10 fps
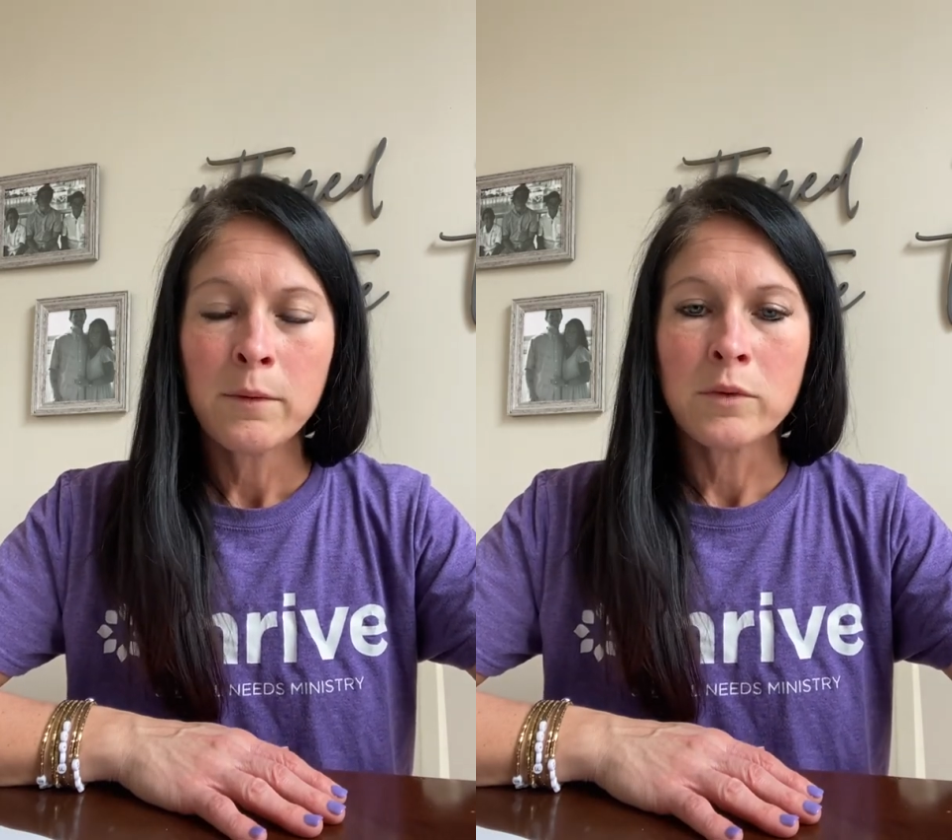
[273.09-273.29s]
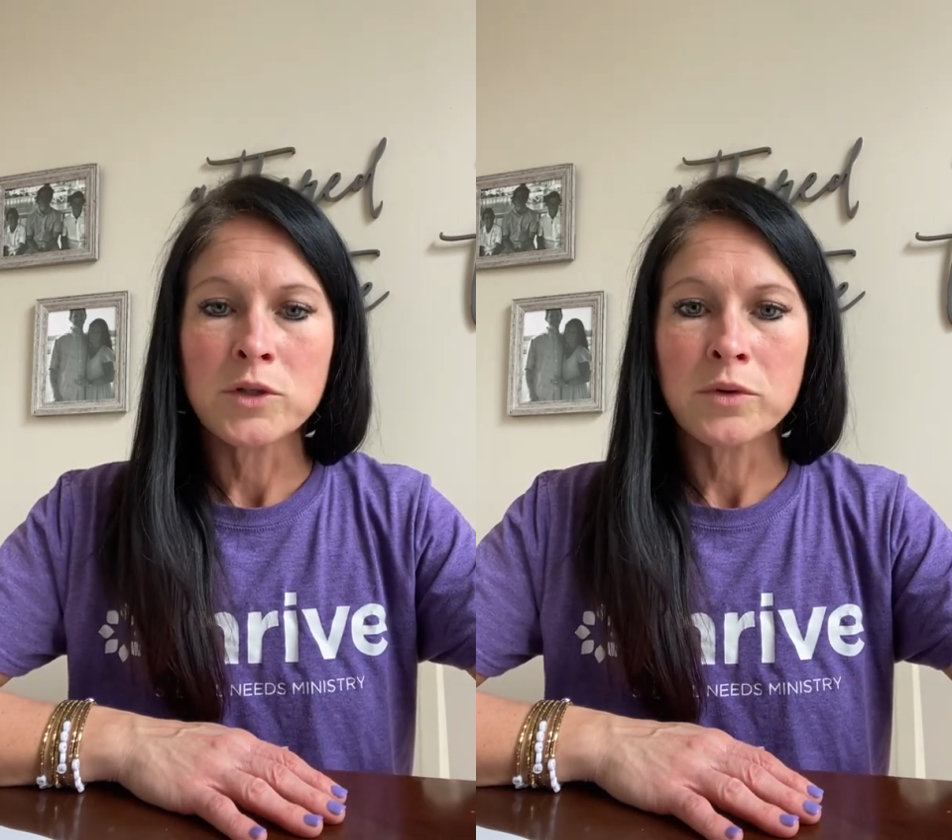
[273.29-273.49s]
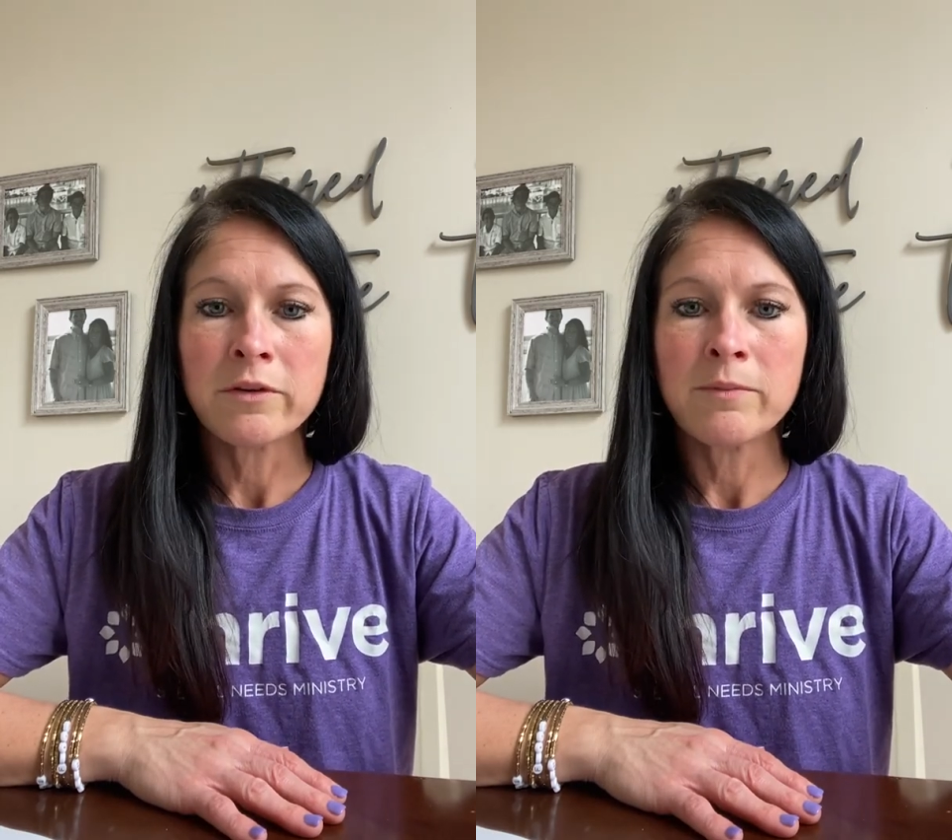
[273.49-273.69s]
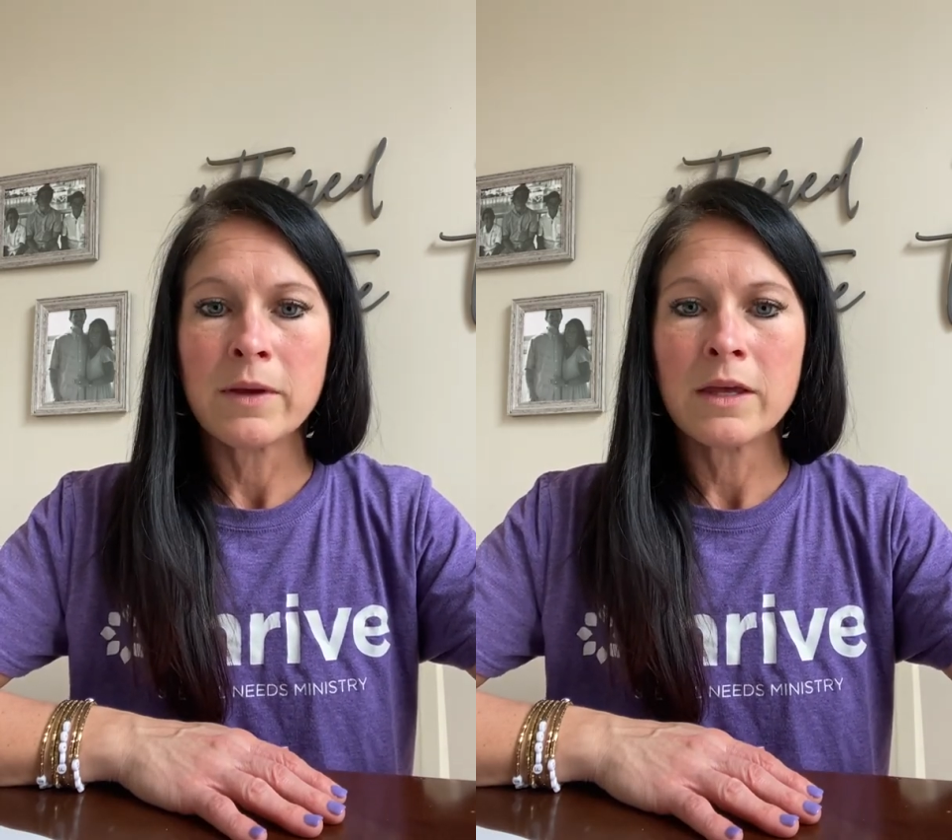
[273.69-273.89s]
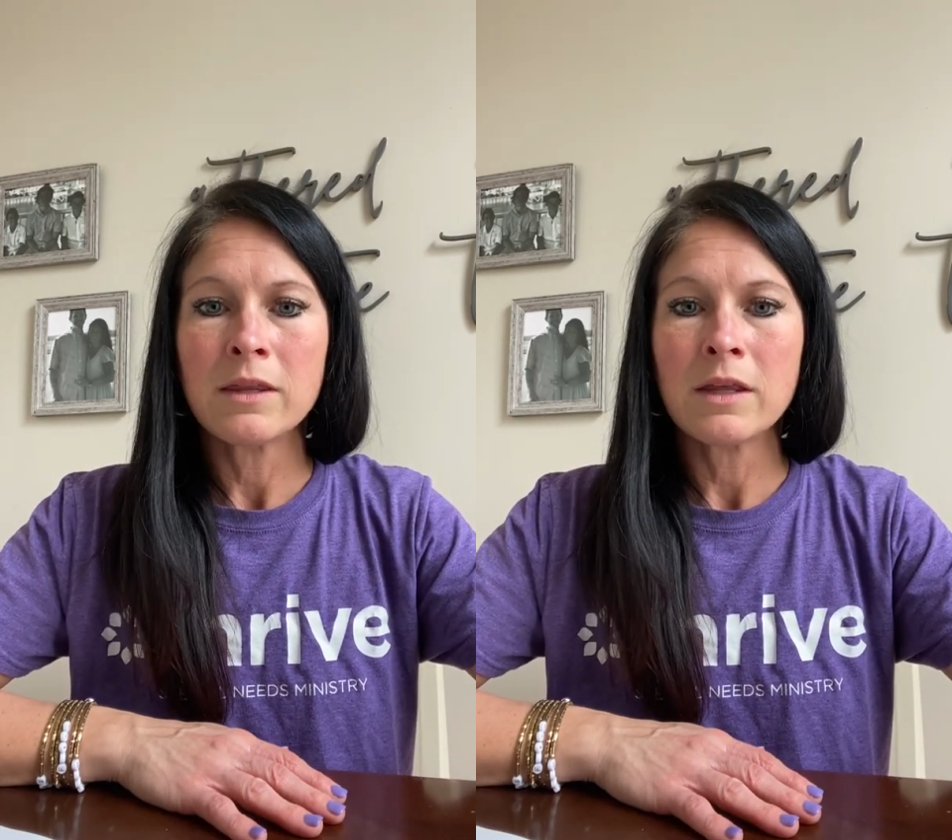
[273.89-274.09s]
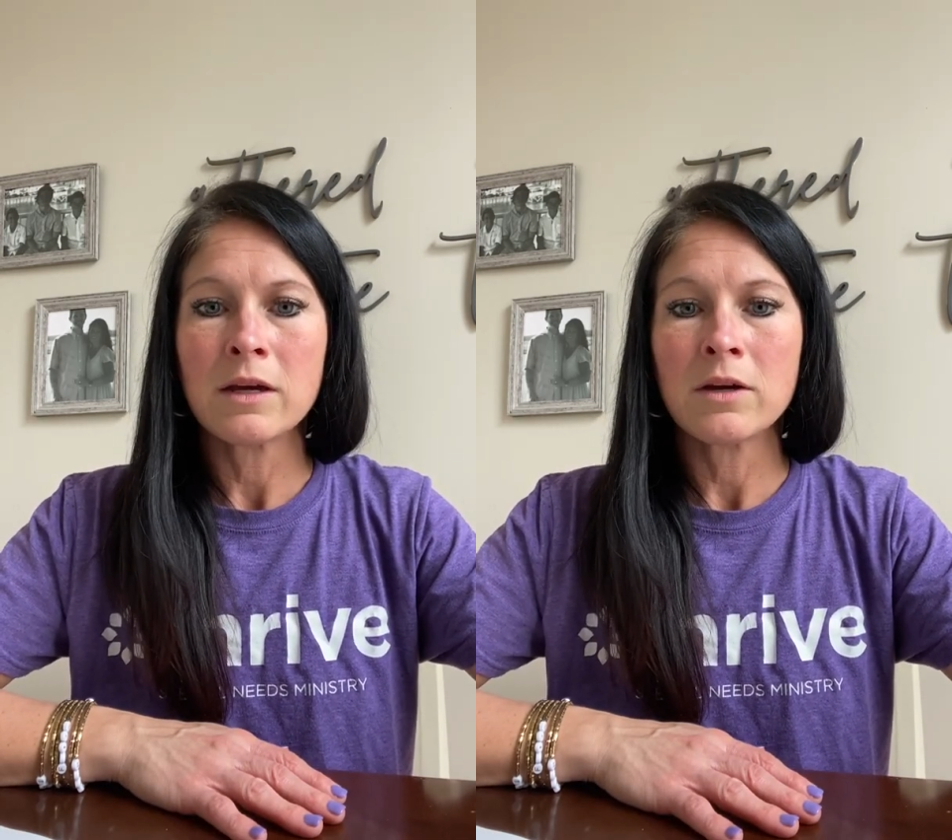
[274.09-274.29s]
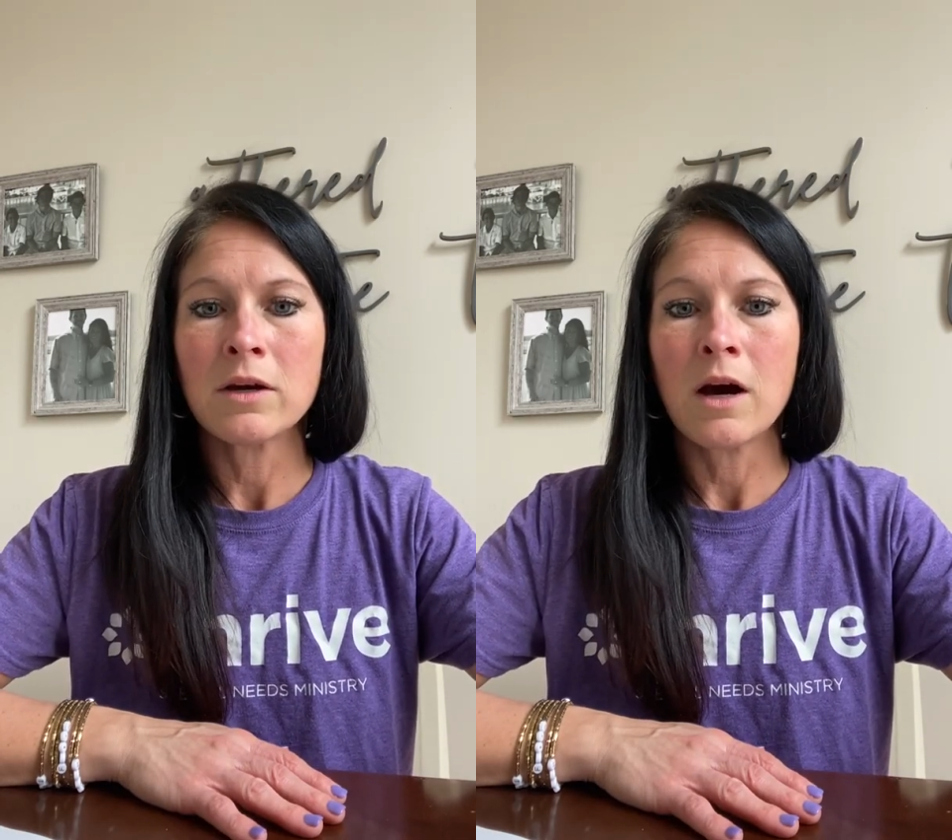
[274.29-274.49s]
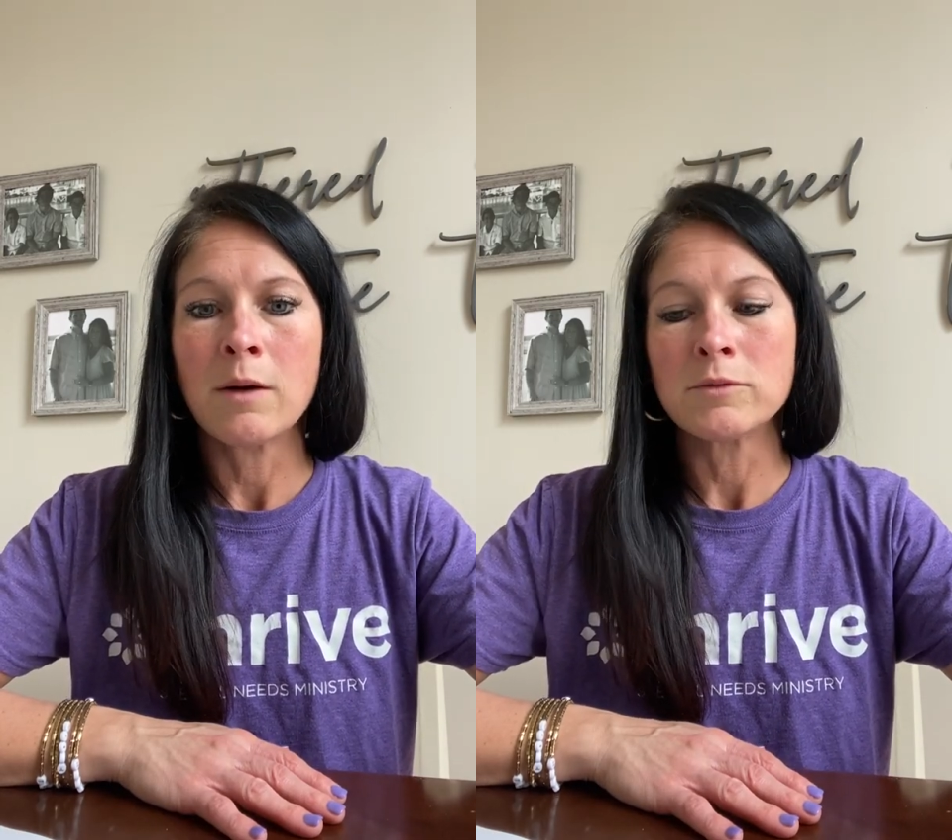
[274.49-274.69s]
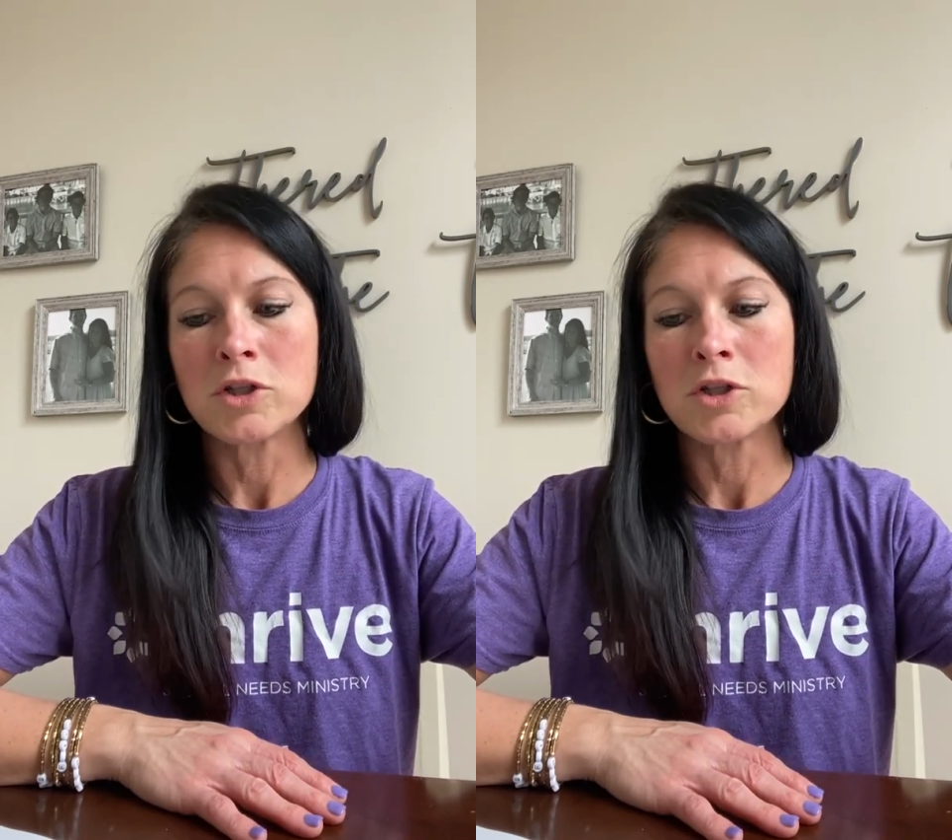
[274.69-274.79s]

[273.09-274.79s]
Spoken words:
which would have been their